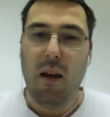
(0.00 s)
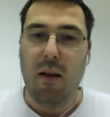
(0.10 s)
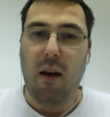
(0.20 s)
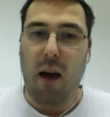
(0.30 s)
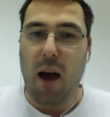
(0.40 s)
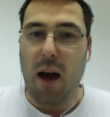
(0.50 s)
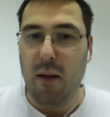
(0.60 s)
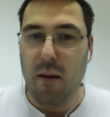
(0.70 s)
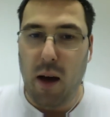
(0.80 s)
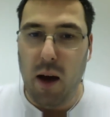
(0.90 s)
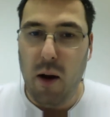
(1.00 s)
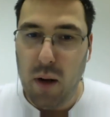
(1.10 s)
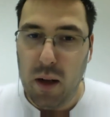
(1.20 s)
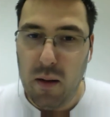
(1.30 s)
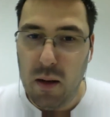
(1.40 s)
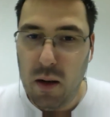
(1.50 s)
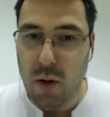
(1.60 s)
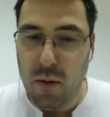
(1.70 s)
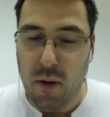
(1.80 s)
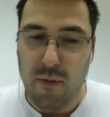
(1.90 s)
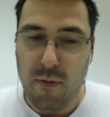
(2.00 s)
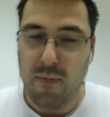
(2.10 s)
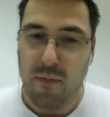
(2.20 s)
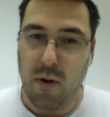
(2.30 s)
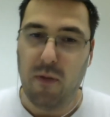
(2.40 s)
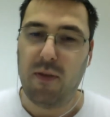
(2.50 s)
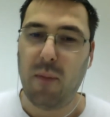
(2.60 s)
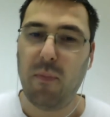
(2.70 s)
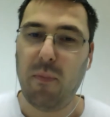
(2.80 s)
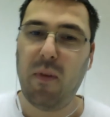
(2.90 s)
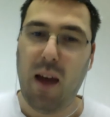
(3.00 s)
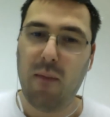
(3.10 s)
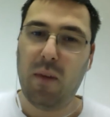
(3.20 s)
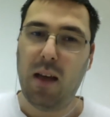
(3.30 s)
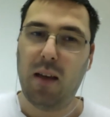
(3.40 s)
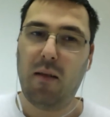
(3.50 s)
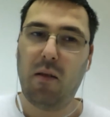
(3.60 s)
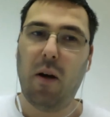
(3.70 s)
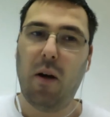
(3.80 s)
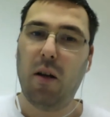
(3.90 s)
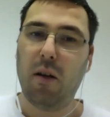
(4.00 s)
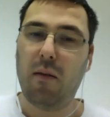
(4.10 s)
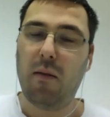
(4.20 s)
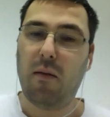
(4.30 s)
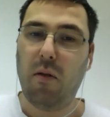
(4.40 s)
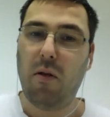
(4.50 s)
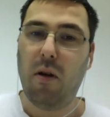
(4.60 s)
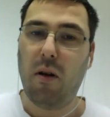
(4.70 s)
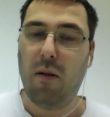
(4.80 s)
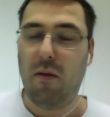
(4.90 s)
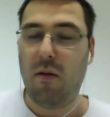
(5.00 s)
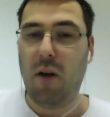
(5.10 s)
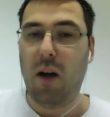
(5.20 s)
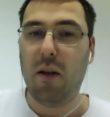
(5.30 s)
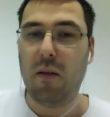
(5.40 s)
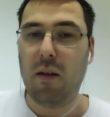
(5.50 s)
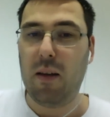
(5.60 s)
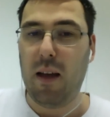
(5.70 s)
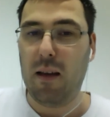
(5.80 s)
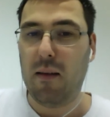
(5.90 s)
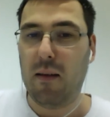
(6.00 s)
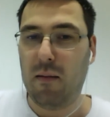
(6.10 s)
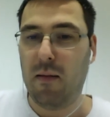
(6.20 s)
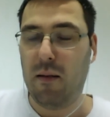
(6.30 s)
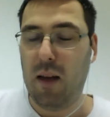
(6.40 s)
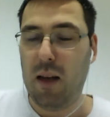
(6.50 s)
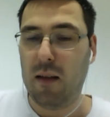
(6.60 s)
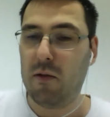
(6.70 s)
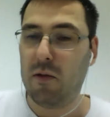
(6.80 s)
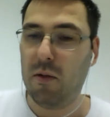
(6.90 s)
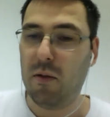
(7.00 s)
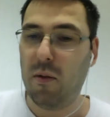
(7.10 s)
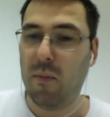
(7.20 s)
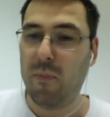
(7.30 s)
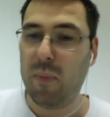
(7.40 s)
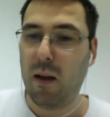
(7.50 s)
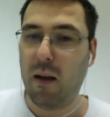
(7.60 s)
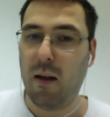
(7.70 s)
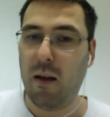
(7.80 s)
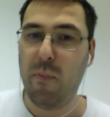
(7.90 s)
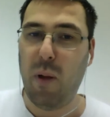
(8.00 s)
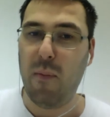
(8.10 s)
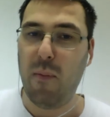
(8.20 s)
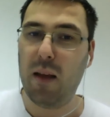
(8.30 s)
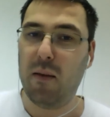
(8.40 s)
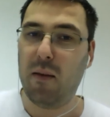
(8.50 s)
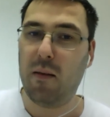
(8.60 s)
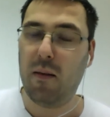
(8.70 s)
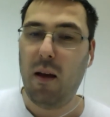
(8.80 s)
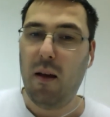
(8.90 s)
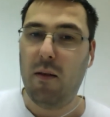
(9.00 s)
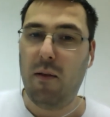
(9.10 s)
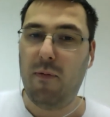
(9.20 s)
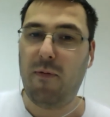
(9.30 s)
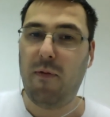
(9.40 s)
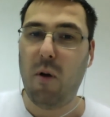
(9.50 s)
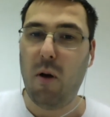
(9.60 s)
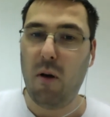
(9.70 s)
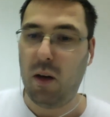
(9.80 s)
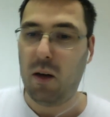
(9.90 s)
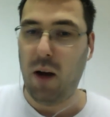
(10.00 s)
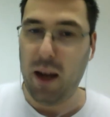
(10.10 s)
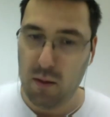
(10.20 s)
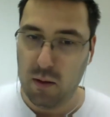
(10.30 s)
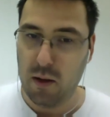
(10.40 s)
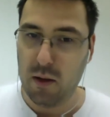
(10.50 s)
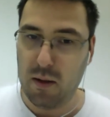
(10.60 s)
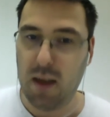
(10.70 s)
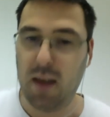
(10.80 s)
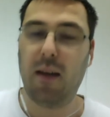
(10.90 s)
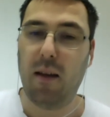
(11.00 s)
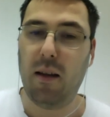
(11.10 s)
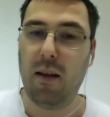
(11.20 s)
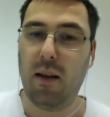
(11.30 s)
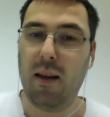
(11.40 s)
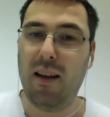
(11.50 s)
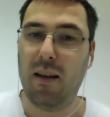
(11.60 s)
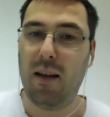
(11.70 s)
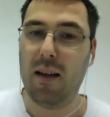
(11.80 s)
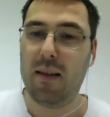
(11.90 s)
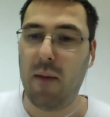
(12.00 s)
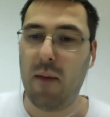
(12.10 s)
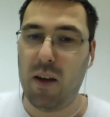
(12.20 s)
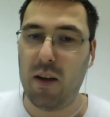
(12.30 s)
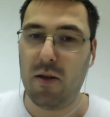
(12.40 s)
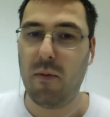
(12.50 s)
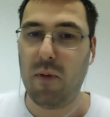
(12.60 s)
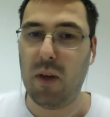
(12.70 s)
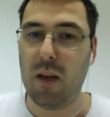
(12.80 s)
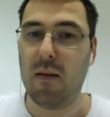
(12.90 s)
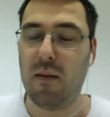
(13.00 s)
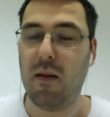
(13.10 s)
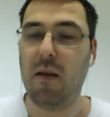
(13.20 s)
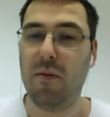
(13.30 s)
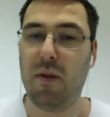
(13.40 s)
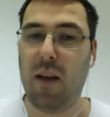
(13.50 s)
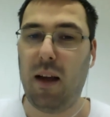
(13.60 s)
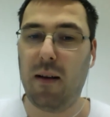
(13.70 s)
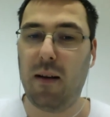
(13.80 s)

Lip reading: I already know for some time that you are not you are not intending to implement the collectors in the same fashion with the new stack.